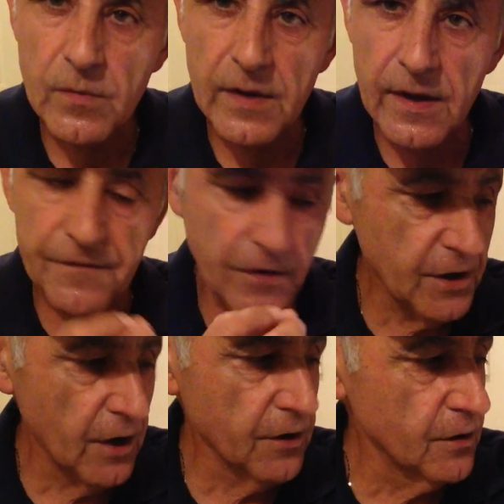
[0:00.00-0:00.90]
If you
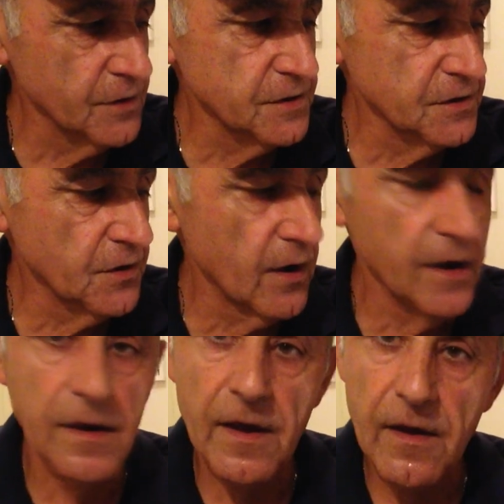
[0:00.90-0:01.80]
don't
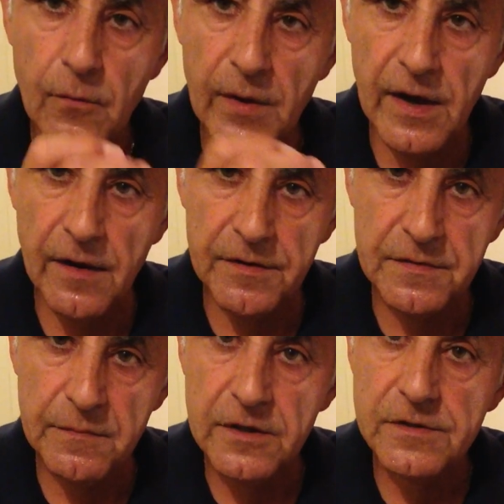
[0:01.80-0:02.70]
concentrate, we're going
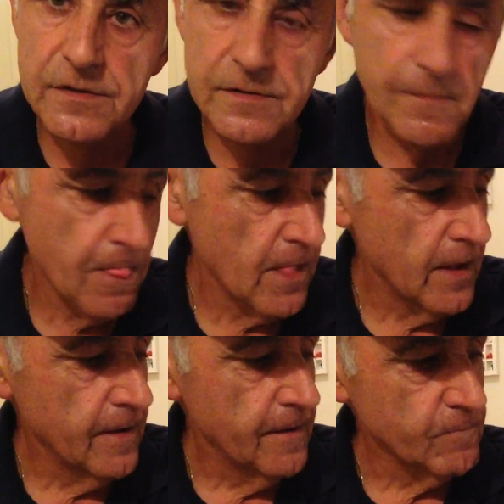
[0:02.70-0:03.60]
to miss.
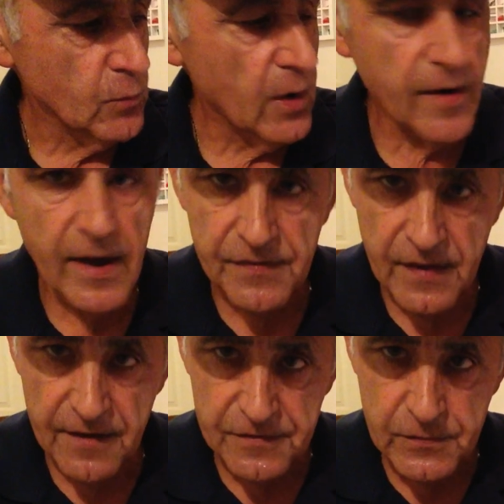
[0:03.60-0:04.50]
We're out
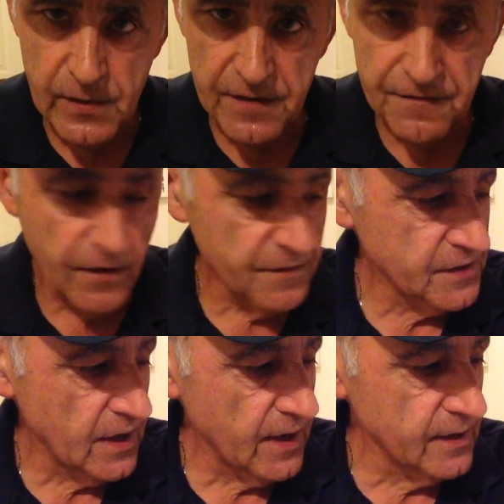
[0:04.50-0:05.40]
there for 25
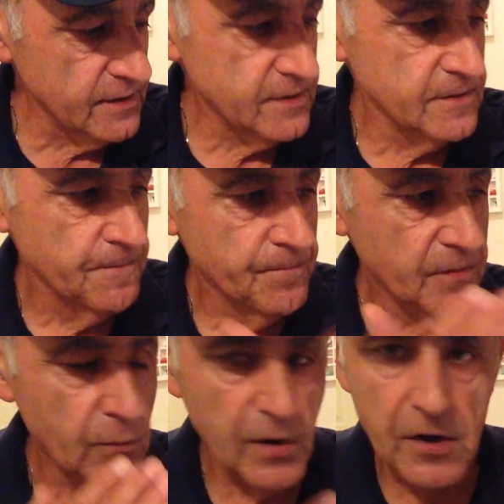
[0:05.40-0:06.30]
targets.
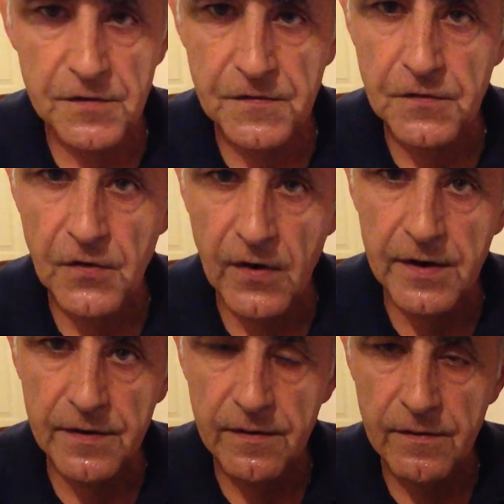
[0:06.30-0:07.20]
We
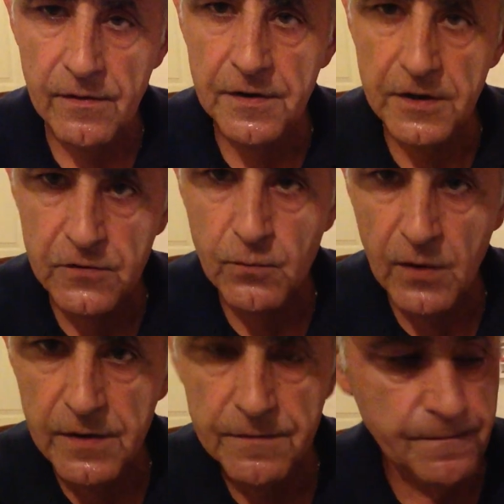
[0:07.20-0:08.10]
concentrate on each
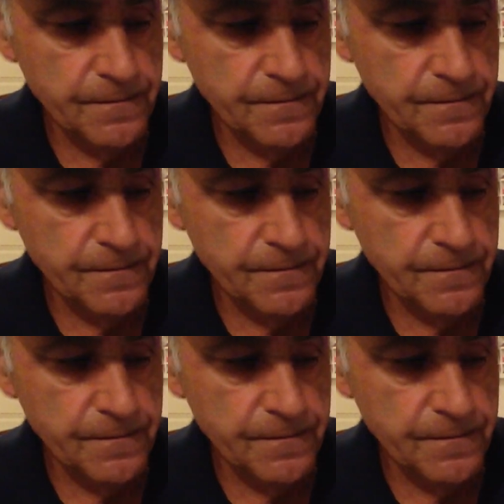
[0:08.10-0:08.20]
one.